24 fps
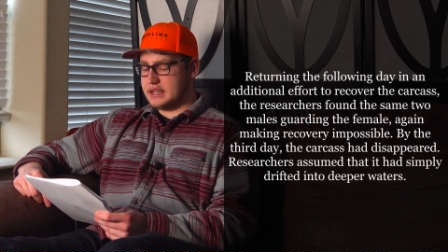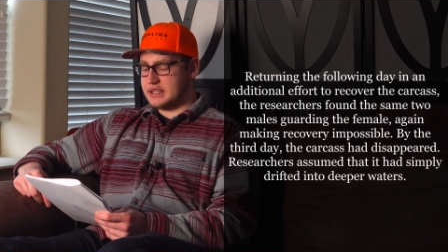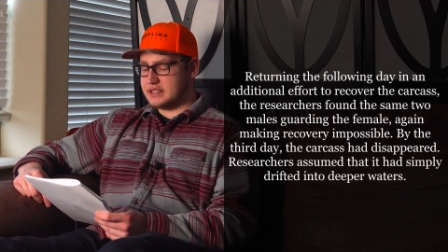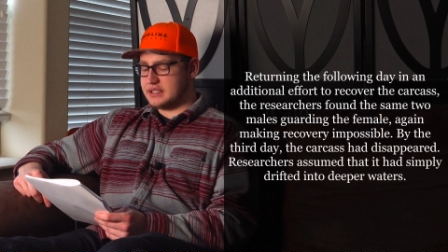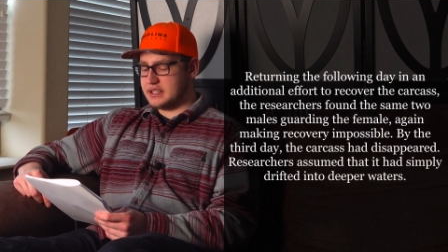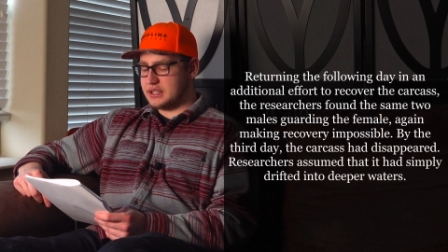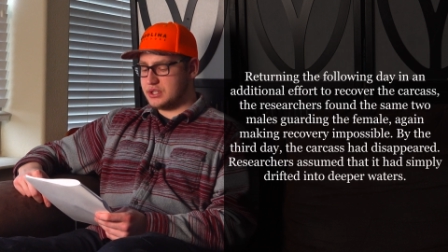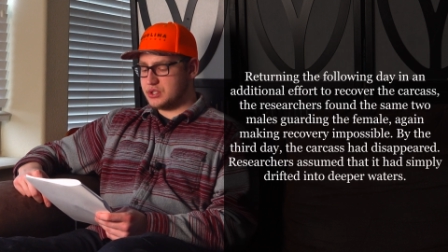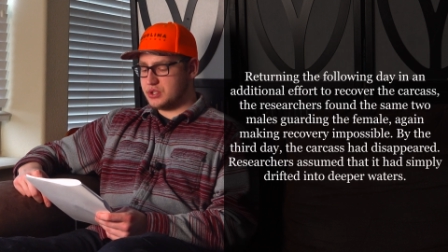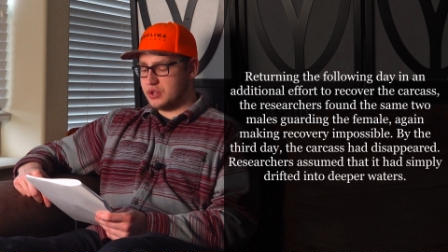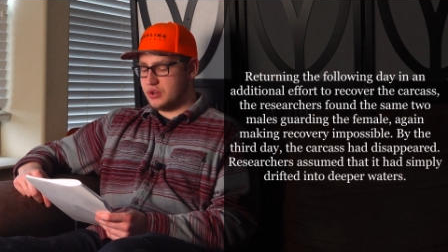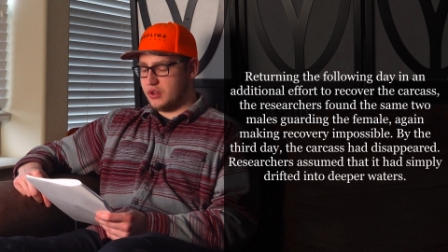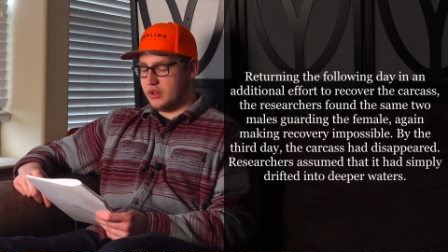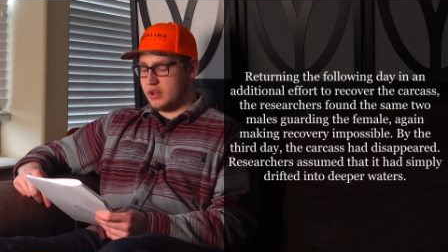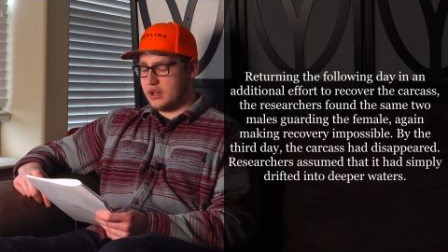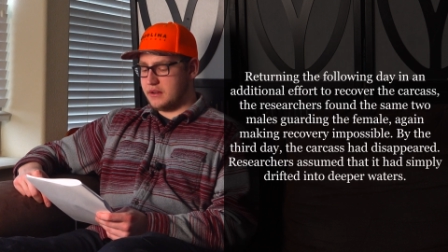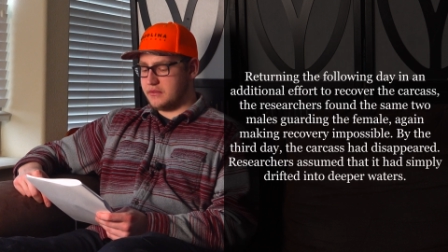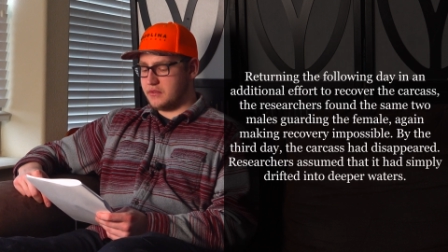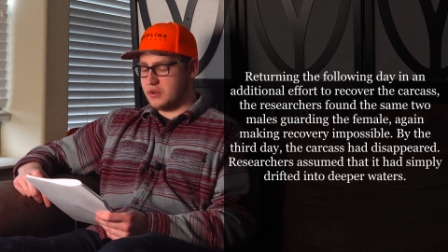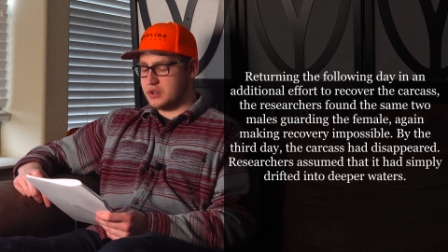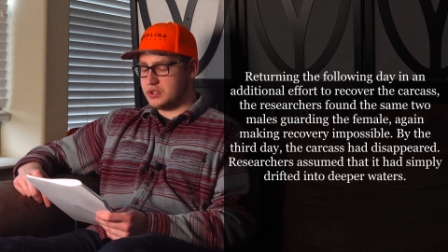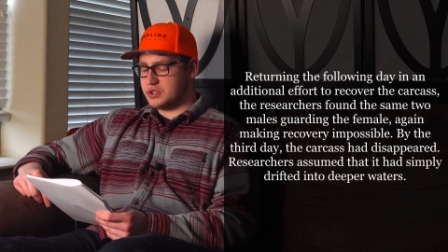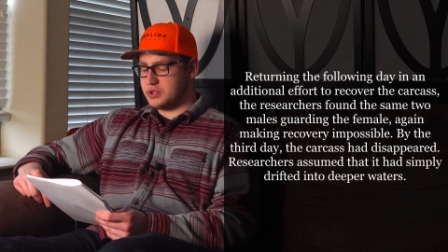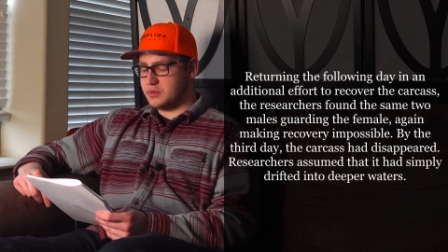additional
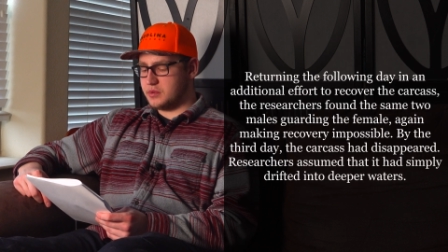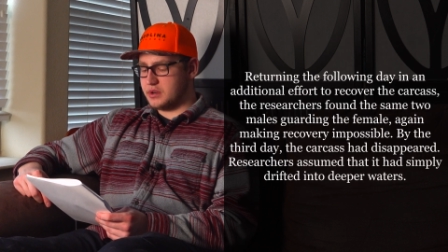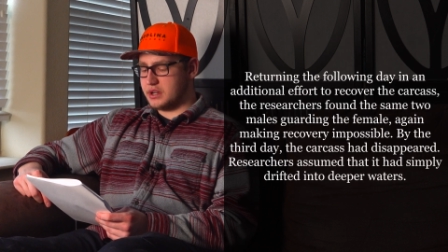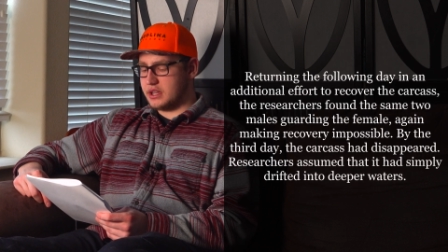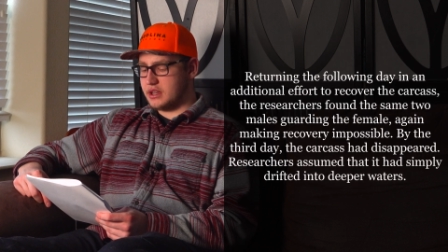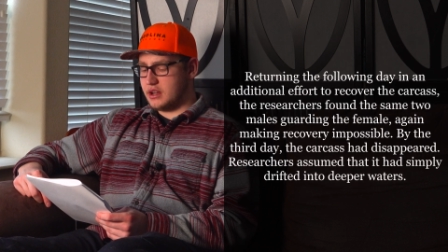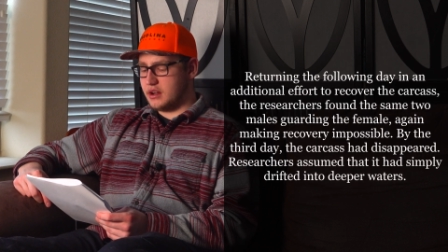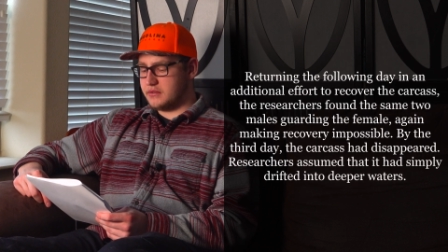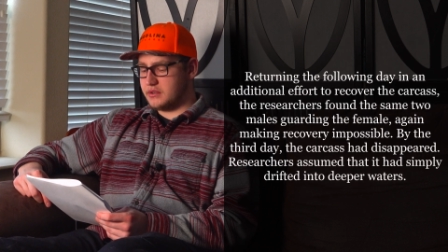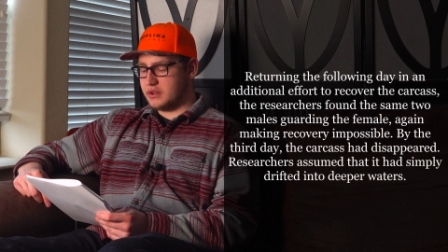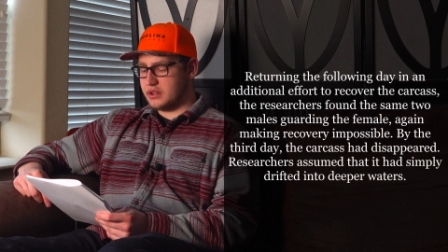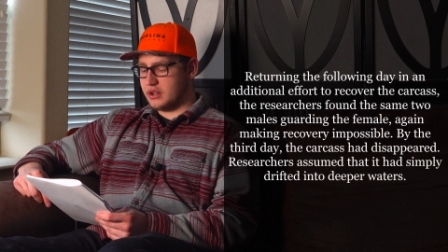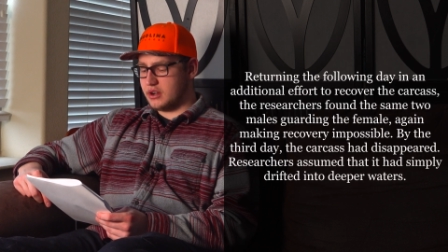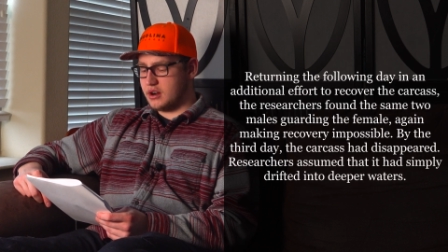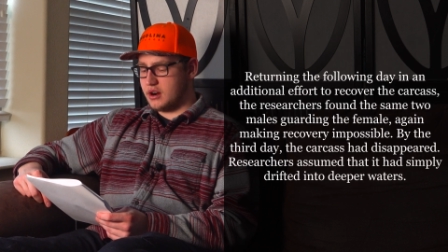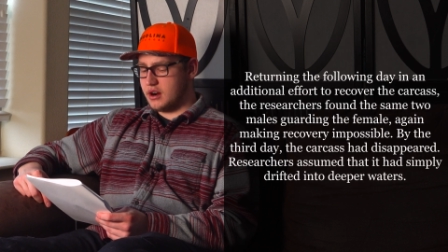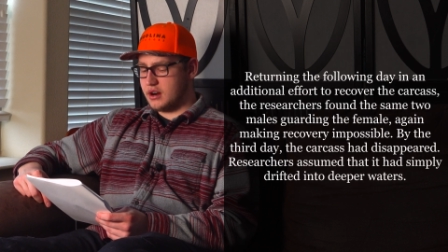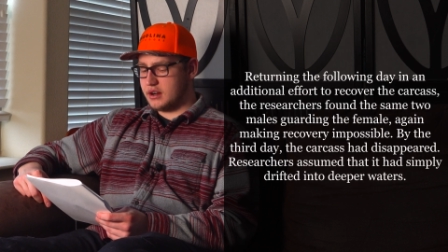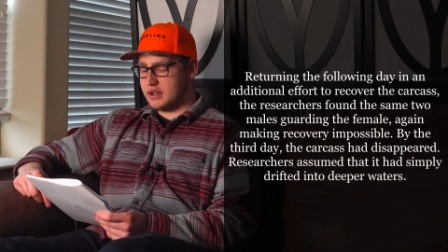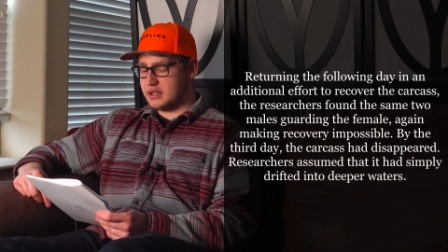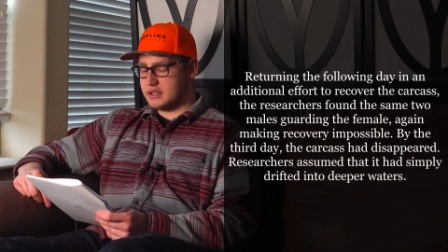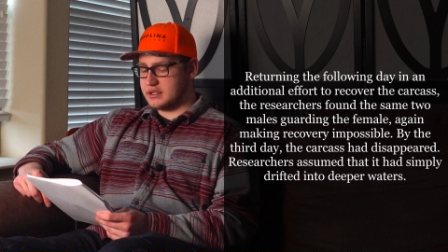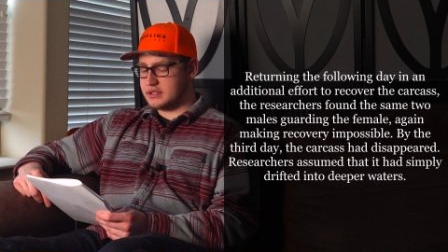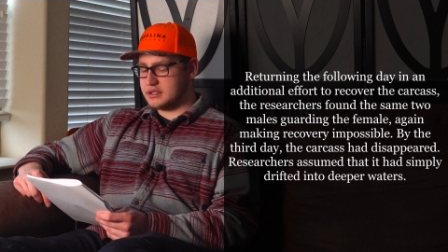effort to recover the
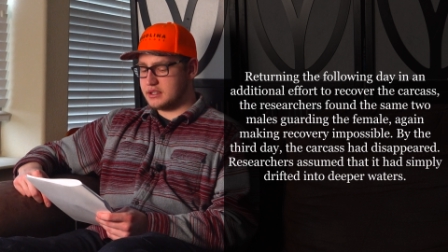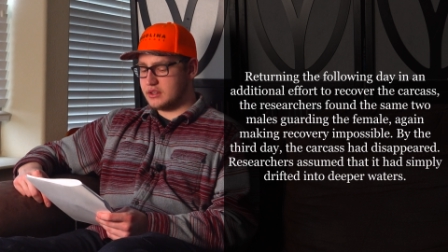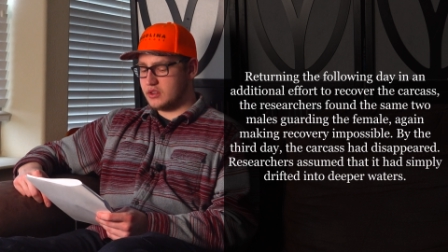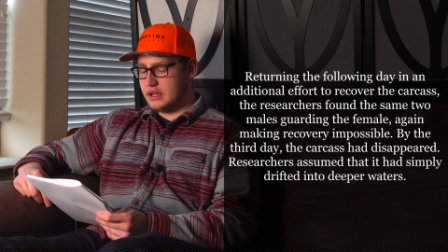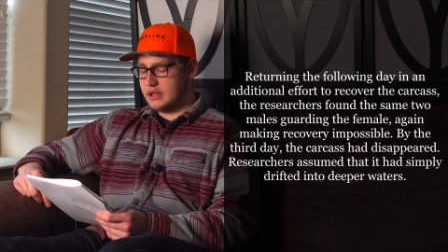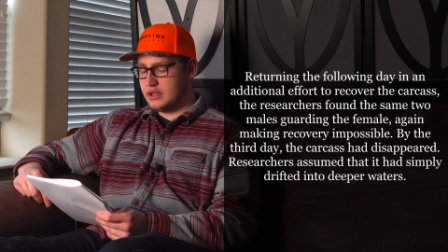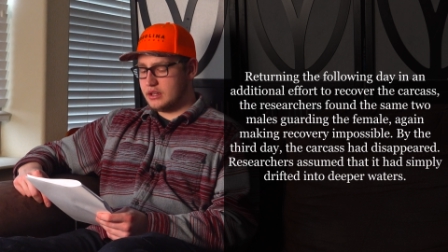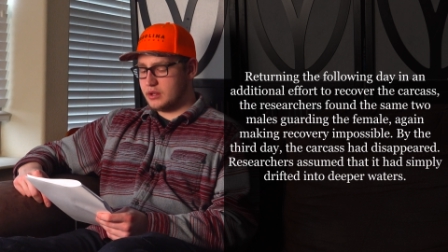carcass,